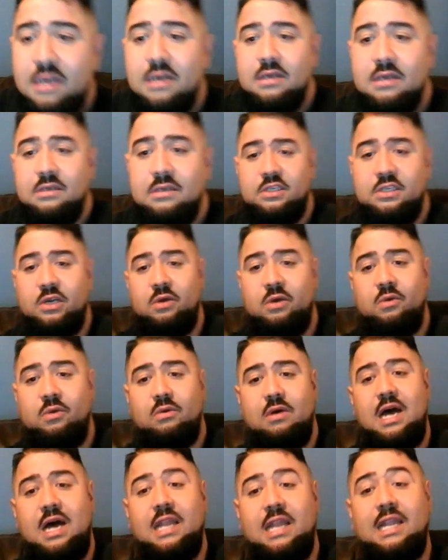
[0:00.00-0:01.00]
So
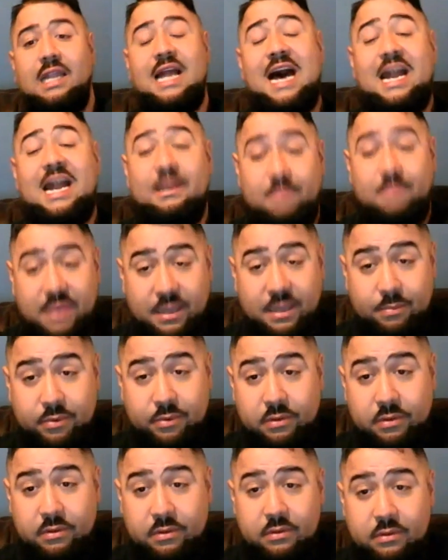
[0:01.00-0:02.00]
a lot of
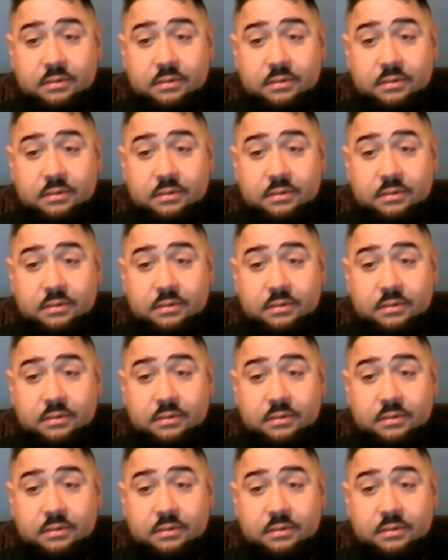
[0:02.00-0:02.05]
people